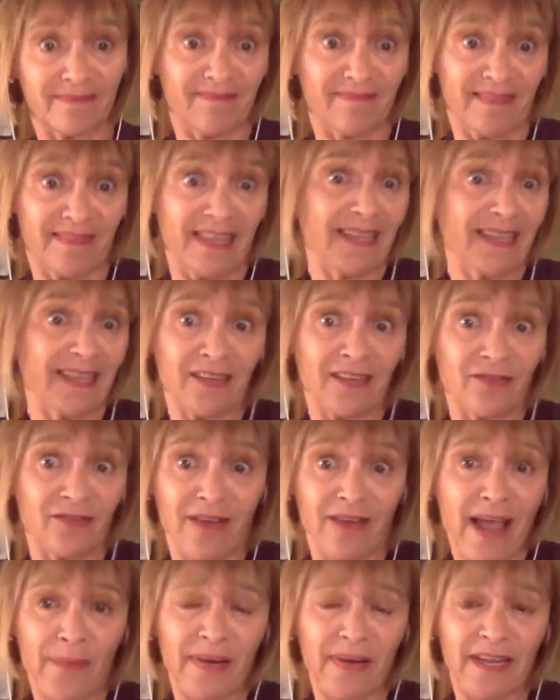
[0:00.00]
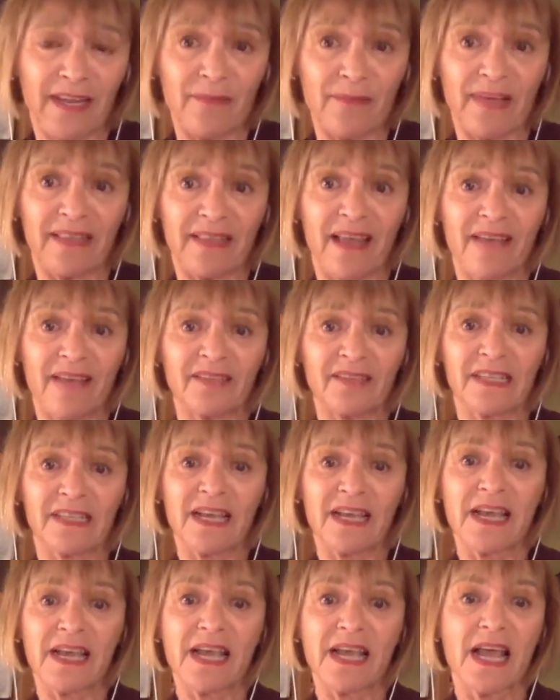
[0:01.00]
things that are happening in my lives
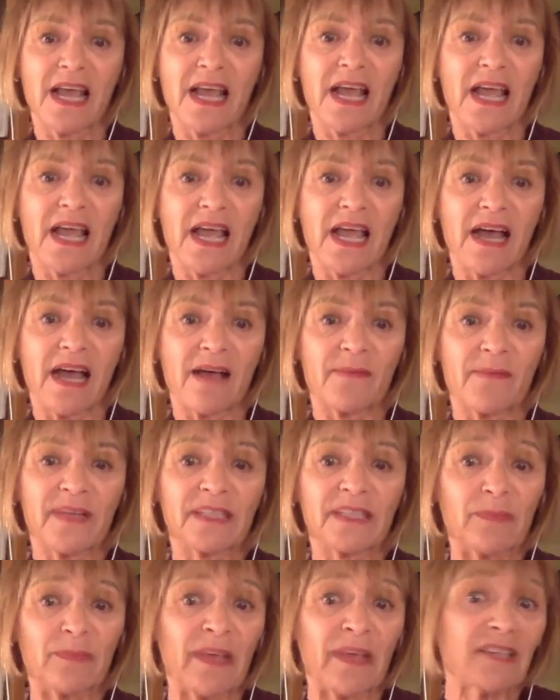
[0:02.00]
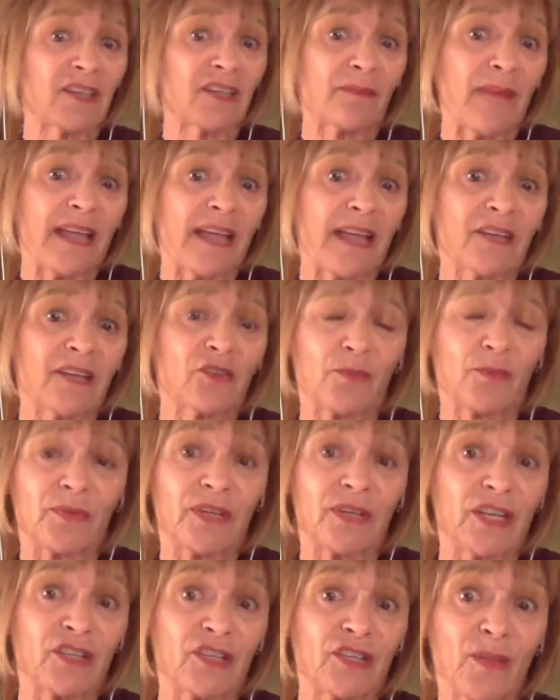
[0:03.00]
um, it's based on my
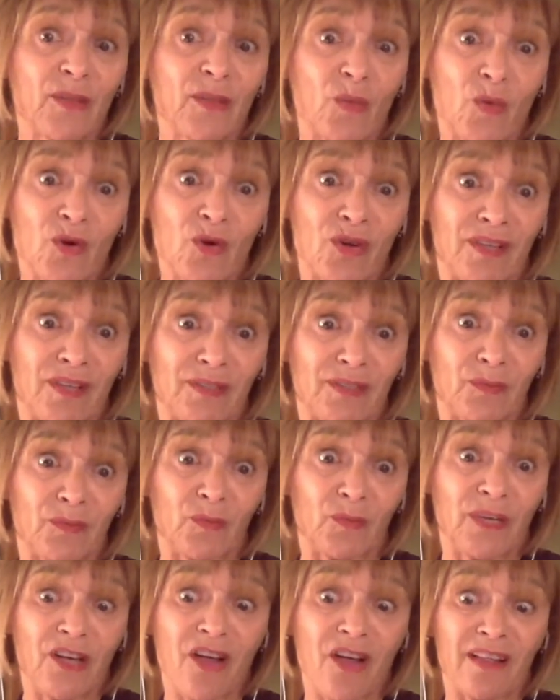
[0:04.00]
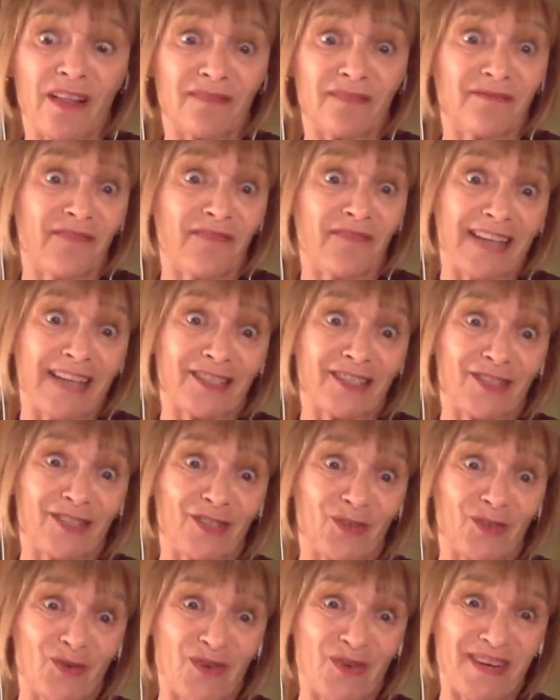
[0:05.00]
interpretation of the world we call mm. it facts and
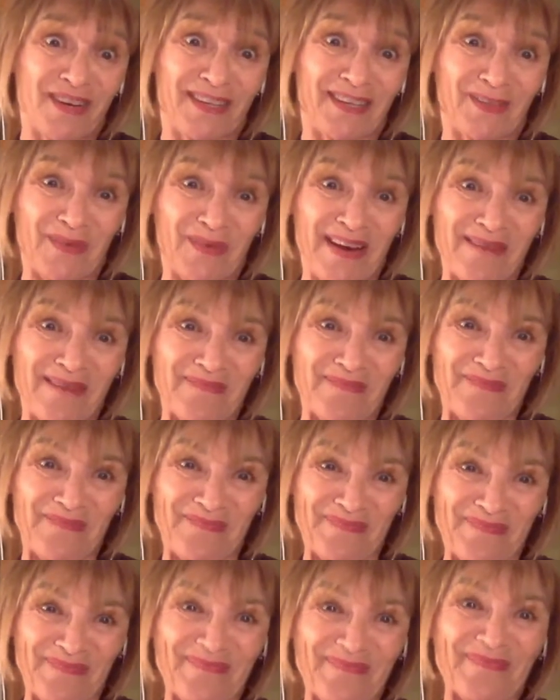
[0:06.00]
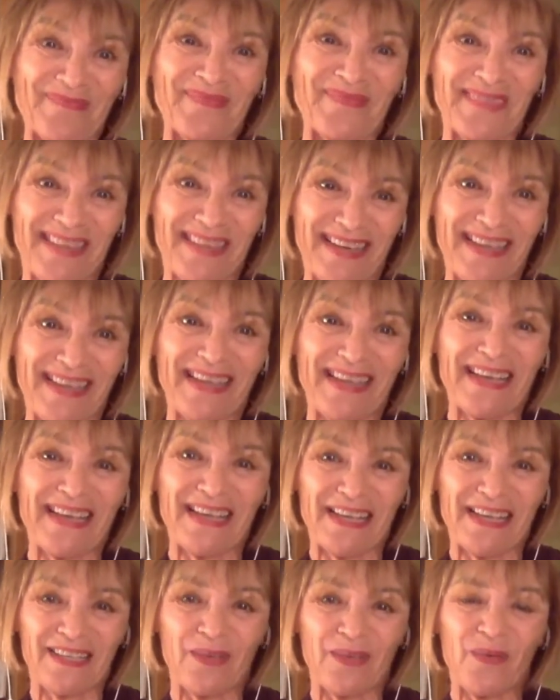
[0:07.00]
stories right
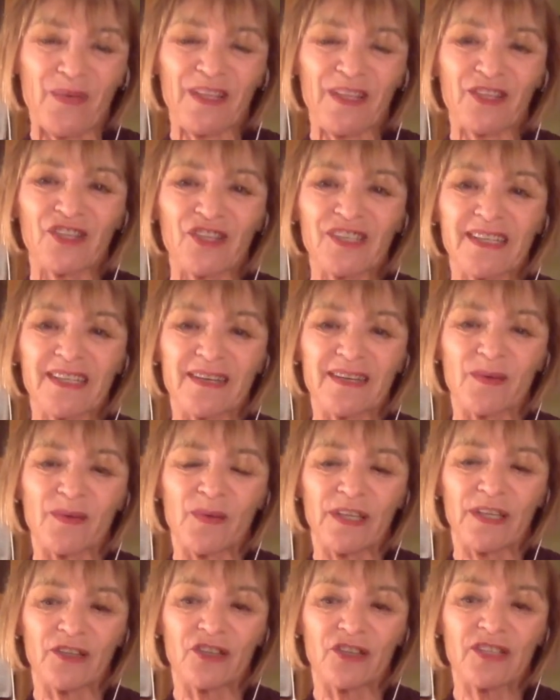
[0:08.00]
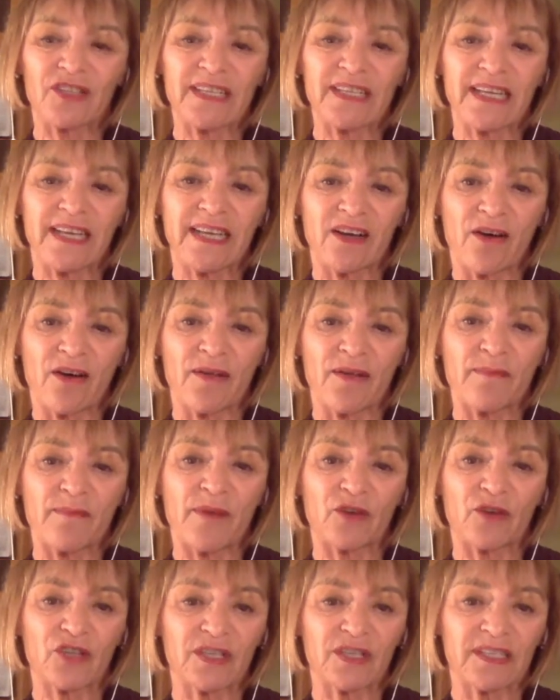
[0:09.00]
so we learn to we learn to get our
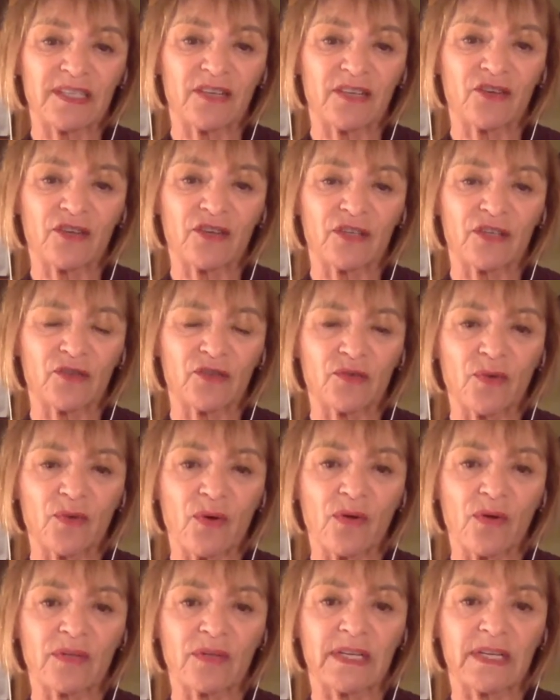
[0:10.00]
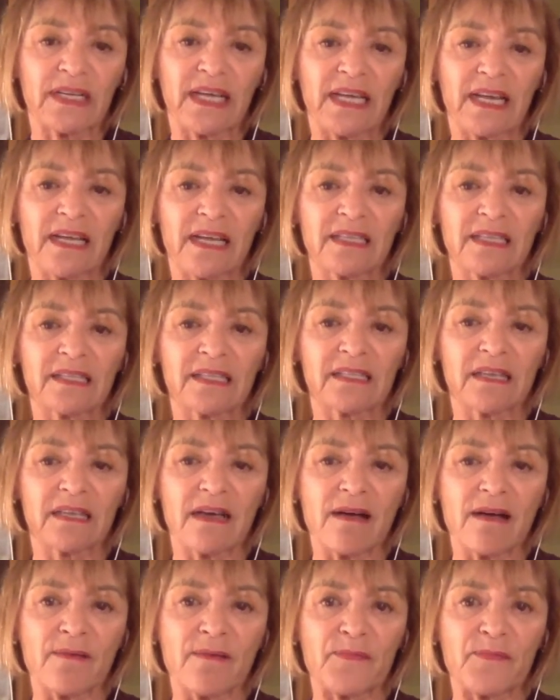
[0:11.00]
emotions under control and get us
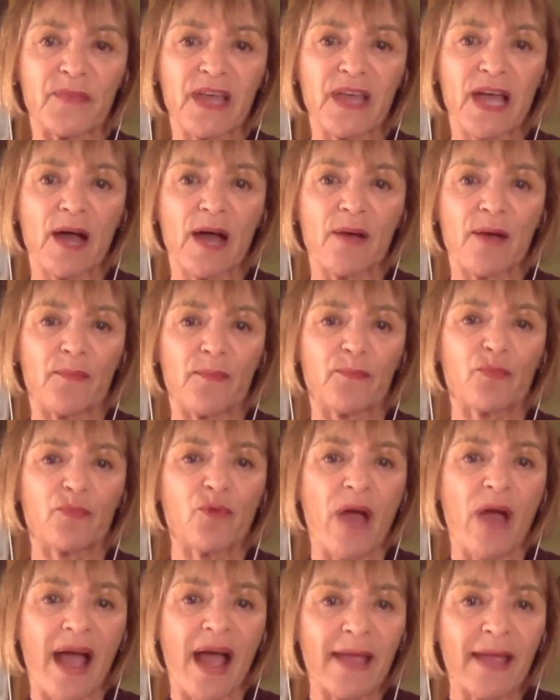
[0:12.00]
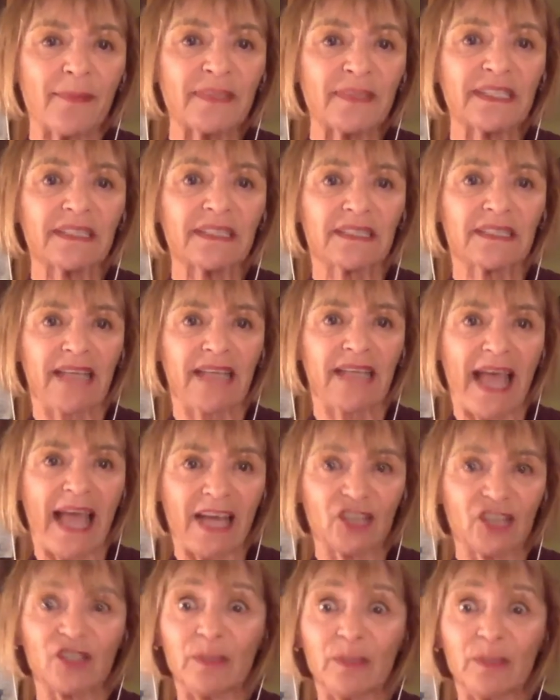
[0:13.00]
um, primed to
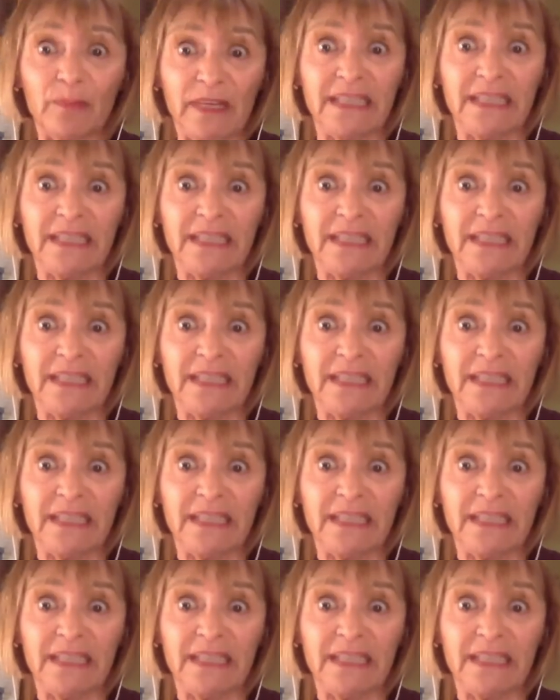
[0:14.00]
actually be in